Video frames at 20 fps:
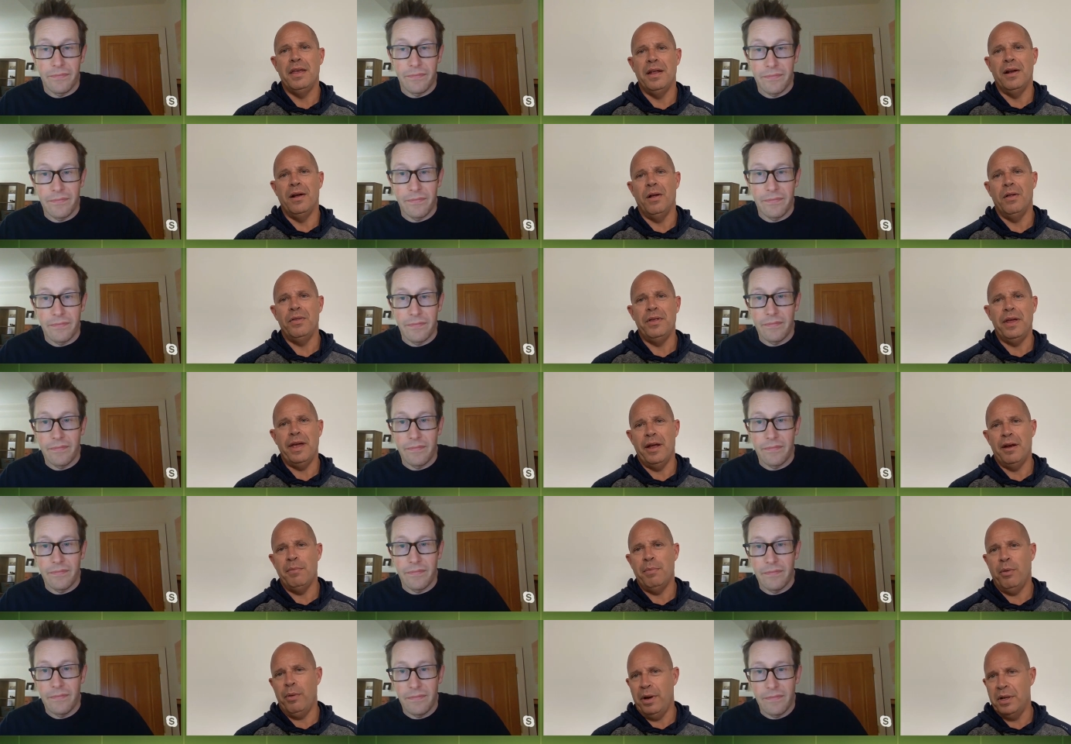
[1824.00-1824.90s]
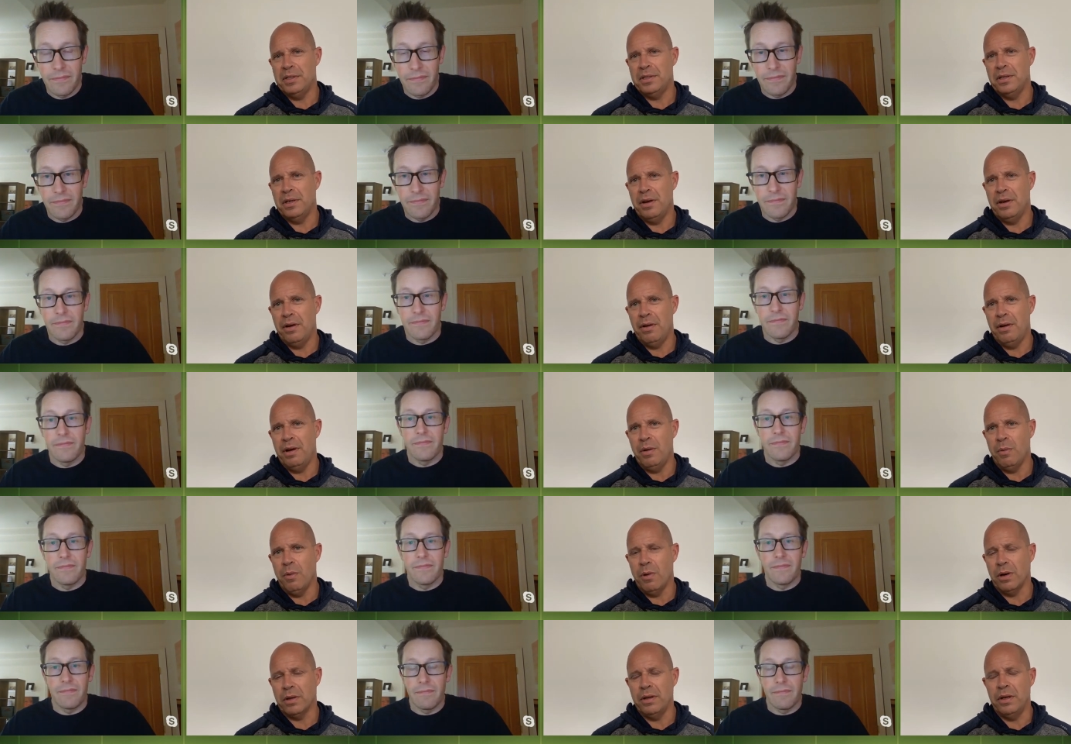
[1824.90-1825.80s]
Speaker 1: you know, the endpoint
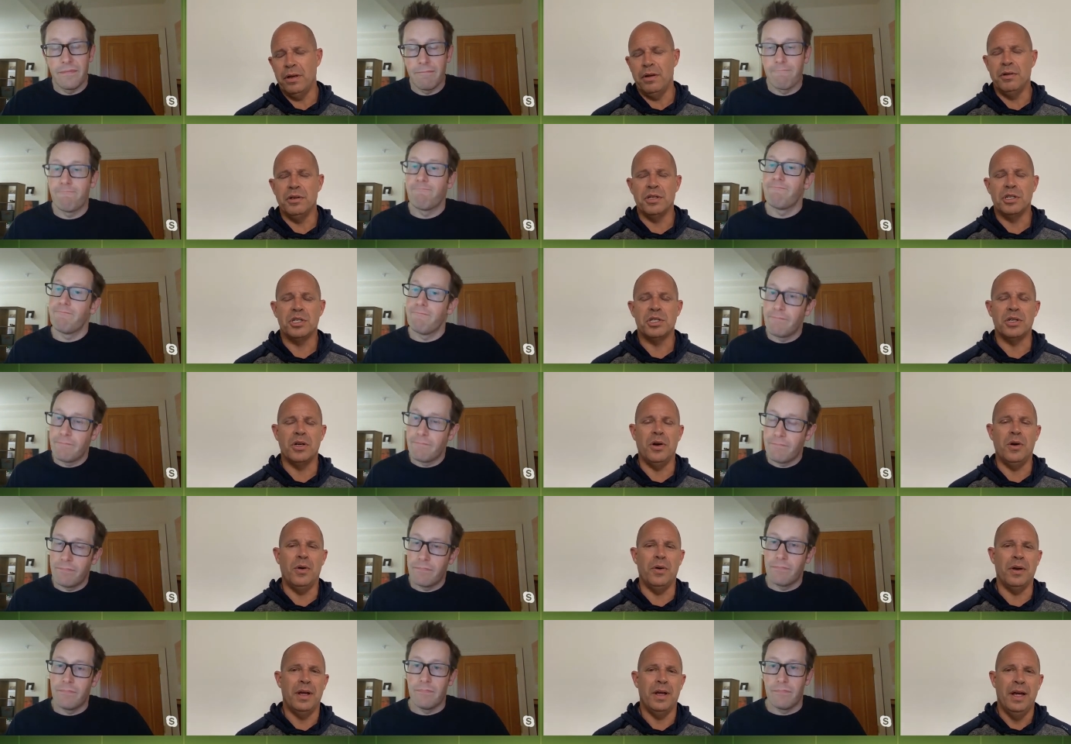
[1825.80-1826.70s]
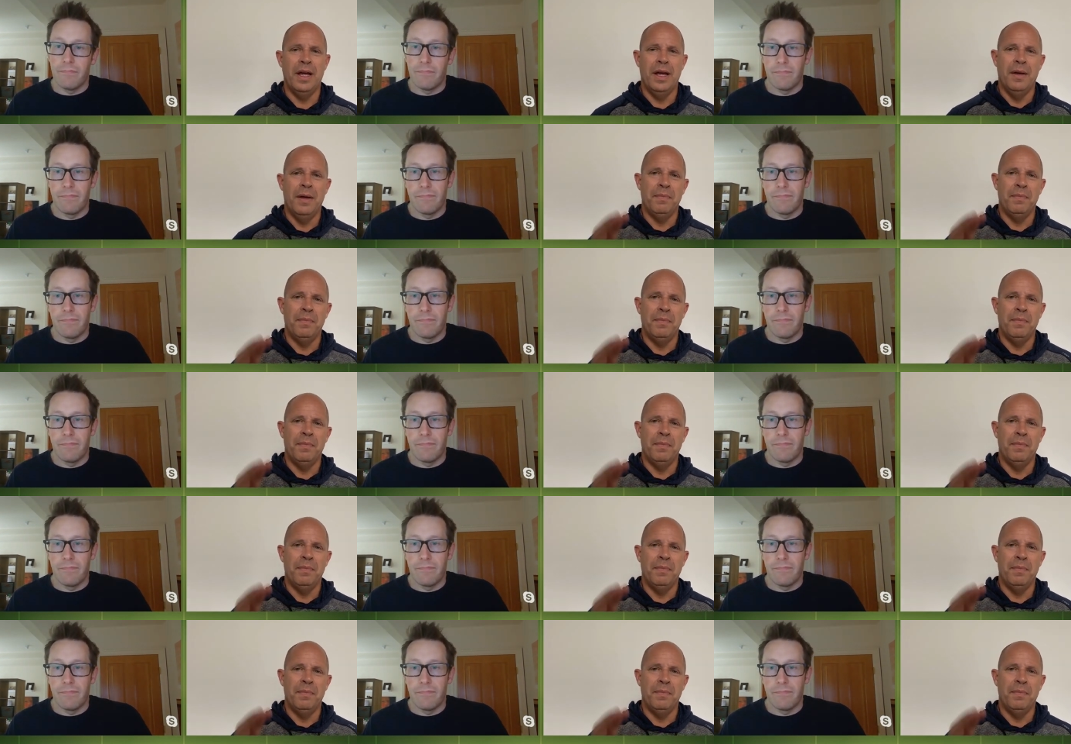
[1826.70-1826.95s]
security work that you just showed.